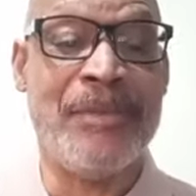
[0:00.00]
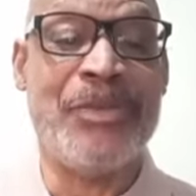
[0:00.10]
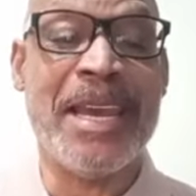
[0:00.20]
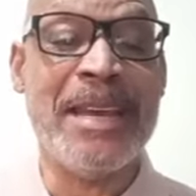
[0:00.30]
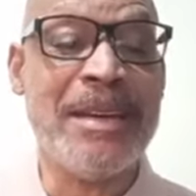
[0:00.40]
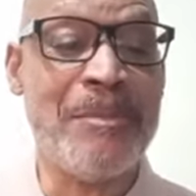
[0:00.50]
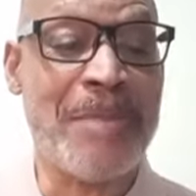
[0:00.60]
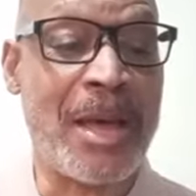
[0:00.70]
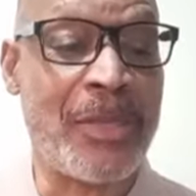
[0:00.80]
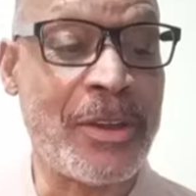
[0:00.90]
Then the
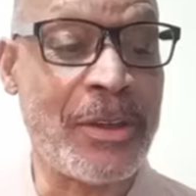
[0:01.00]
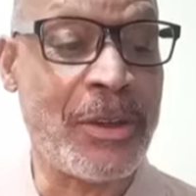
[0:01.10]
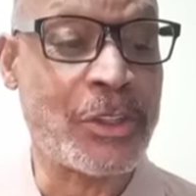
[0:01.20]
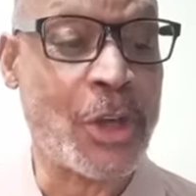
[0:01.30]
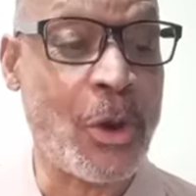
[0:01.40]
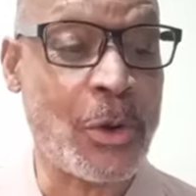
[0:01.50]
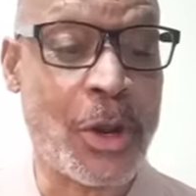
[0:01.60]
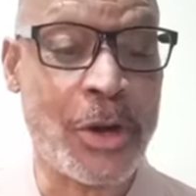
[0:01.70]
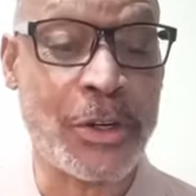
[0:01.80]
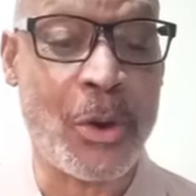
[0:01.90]
mother told
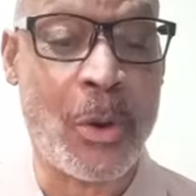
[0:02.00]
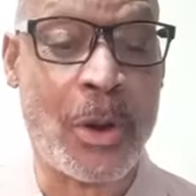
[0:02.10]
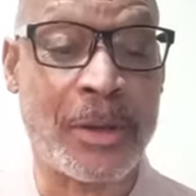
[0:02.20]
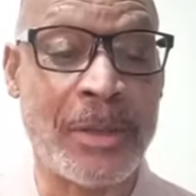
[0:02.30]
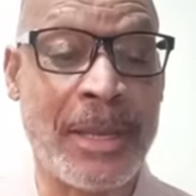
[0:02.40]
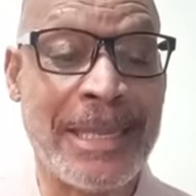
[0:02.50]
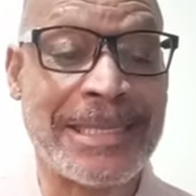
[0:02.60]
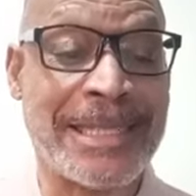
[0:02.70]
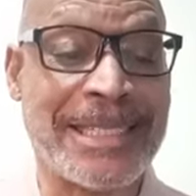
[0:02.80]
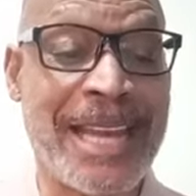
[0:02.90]
her daughter
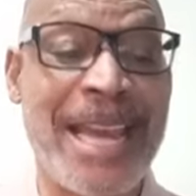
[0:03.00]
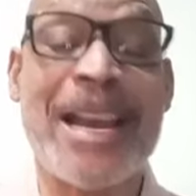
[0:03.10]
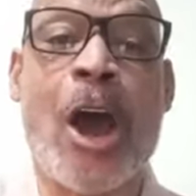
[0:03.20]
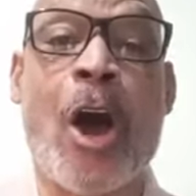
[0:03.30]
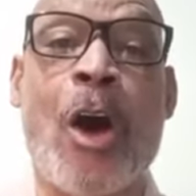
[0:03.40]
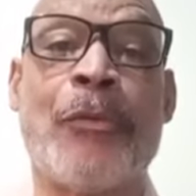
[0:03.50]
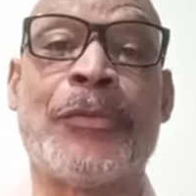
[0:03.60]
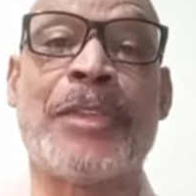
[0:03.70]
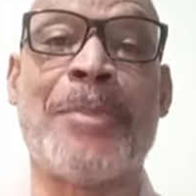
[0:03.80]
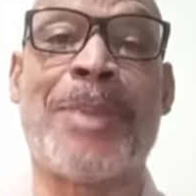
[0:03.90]
to take
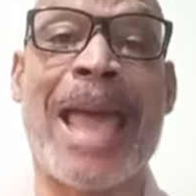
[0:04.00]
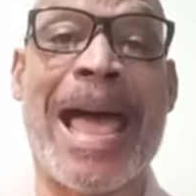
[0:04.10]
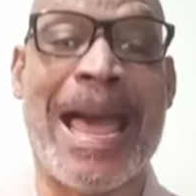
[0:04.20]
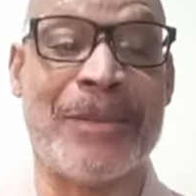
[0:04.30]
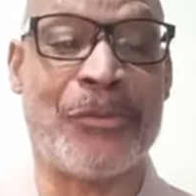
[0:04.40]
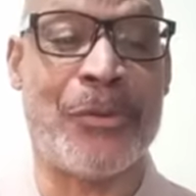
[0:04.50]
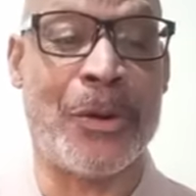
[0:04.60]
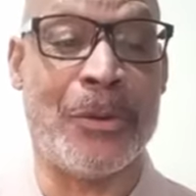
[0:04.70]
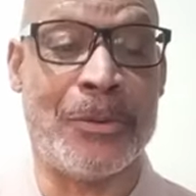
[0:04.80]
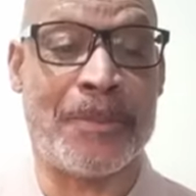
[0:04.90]
off the
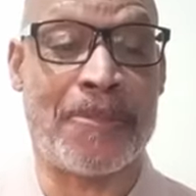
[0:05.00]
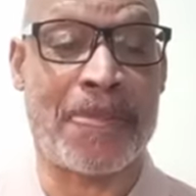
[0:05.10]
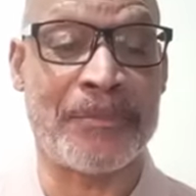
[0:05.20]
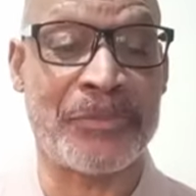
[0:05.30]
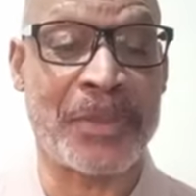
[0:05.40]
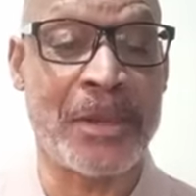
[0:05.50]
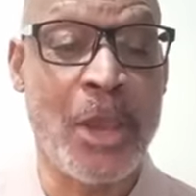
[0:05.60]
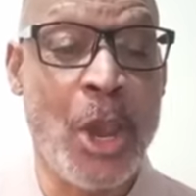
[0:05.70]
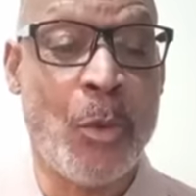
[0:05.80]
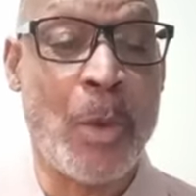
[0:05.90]
blindfold.
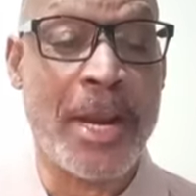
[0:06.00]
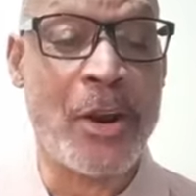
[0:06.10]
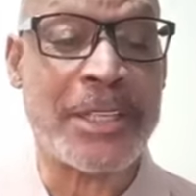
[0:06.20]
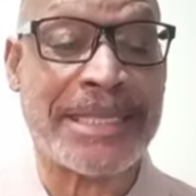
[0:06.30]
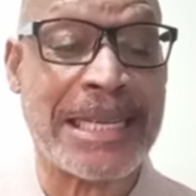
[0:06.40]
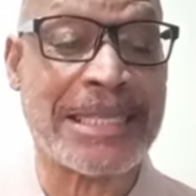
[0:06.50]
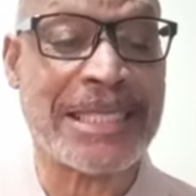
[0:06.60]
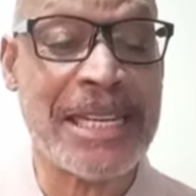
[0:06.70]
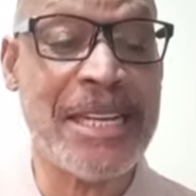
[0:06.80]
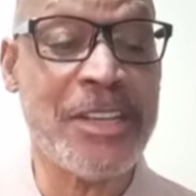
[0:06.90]
When her
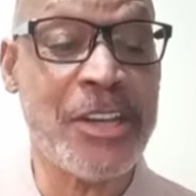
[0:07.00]
16